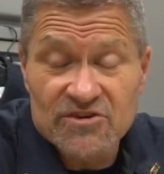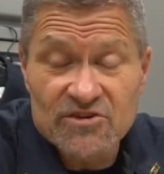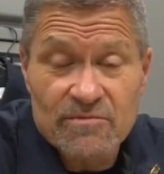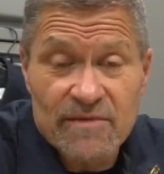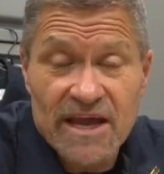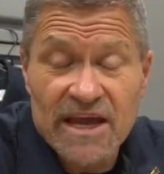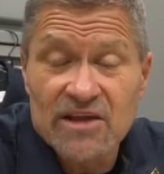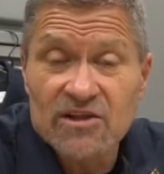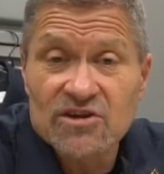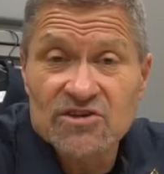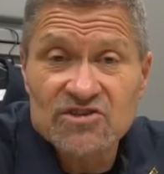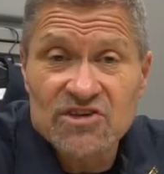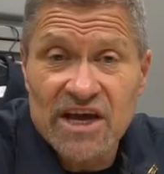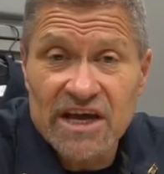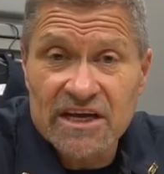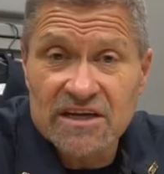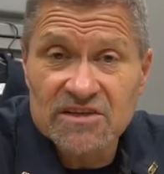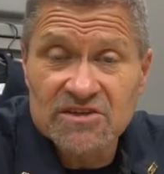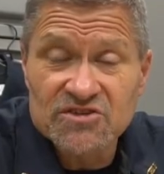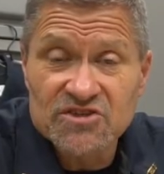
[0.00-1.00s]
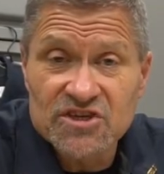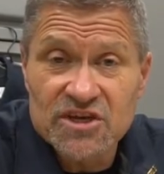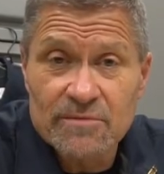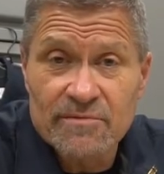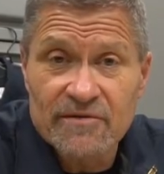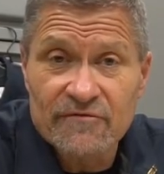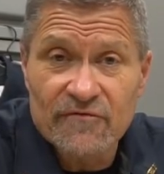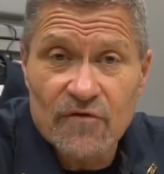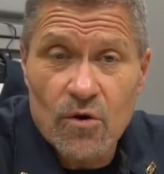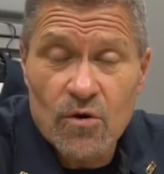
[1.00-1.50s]
to me, it looks like a
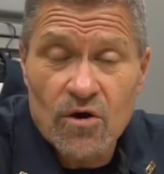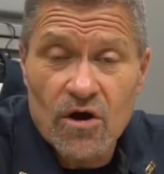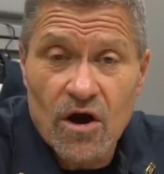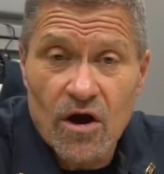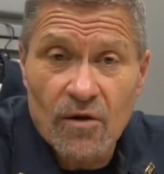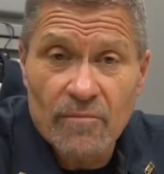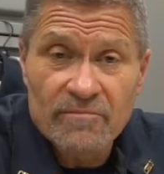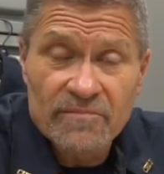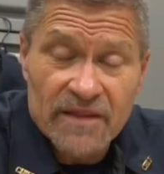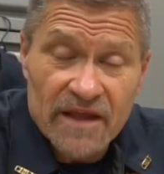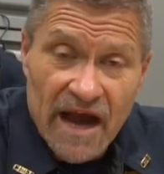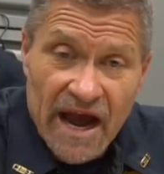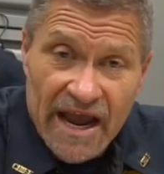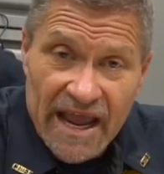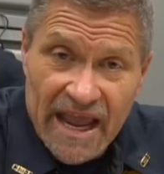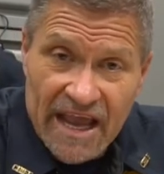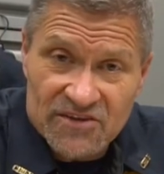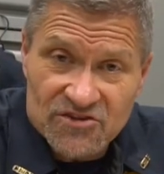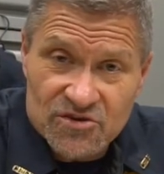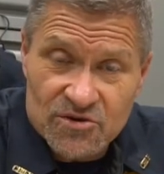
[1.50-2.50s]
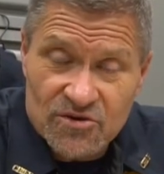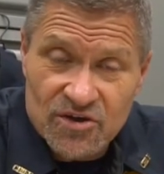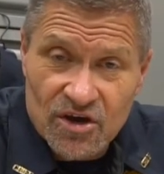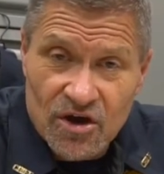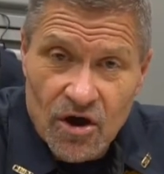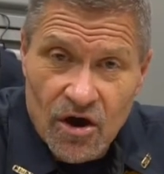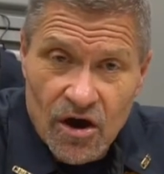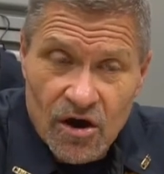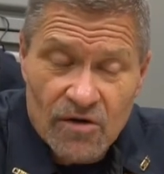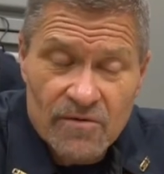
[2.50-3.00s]
legitimate phone call. I answered the
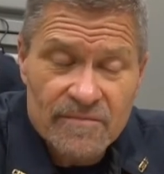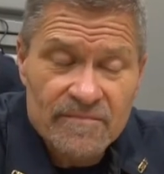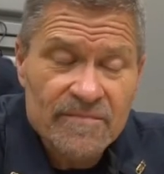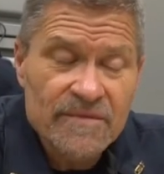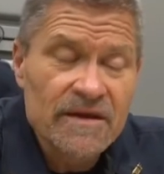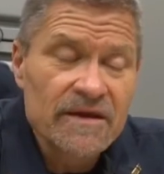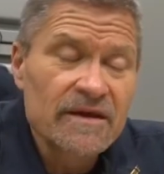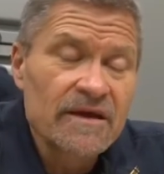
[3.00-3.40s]
call.